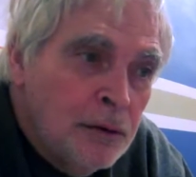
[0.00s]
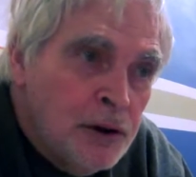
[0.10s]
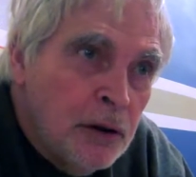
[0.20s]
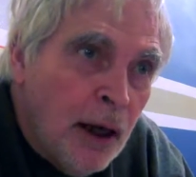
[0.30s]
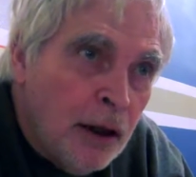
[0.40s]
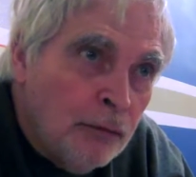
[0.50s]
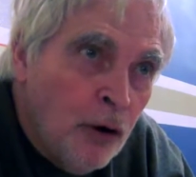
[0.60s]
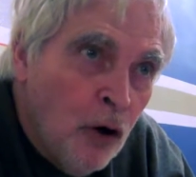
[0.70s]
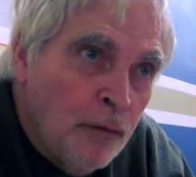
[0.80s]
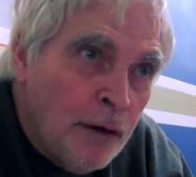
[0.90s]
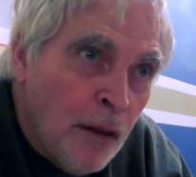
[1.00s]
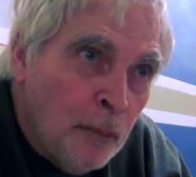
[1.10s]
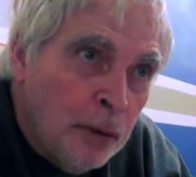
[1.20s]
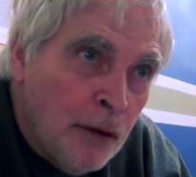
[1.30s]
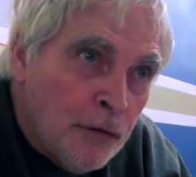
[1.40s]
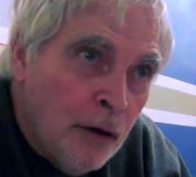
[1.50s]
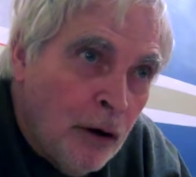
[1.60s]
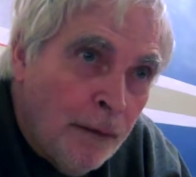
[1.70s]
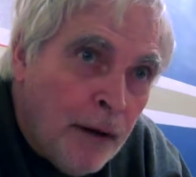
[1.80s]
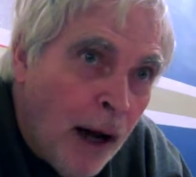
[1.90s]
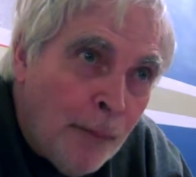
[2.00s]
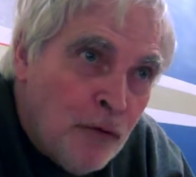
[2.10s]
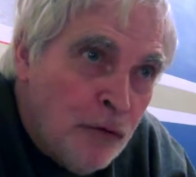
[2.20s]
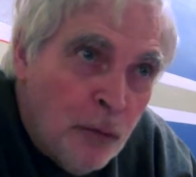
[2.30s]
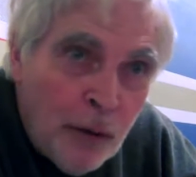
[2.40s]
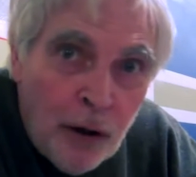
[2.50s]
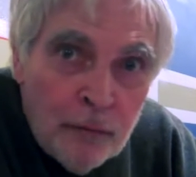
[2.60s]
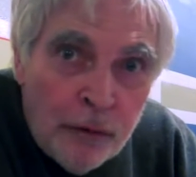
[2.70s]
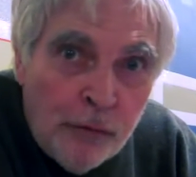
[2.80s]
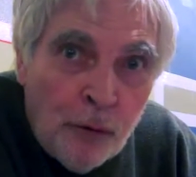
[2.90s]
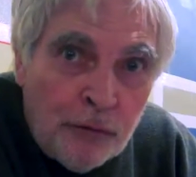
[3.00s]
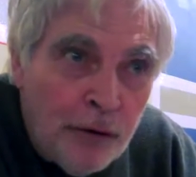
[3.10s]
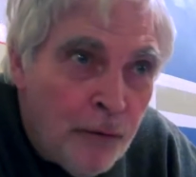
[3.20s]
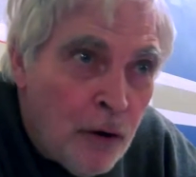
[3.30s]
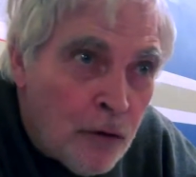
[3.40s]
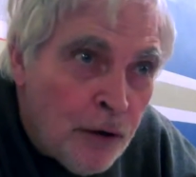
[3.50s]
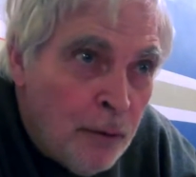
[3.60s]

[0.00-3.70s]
she'd kind of run over to the police car, and the cops used to want to throw it in reverse.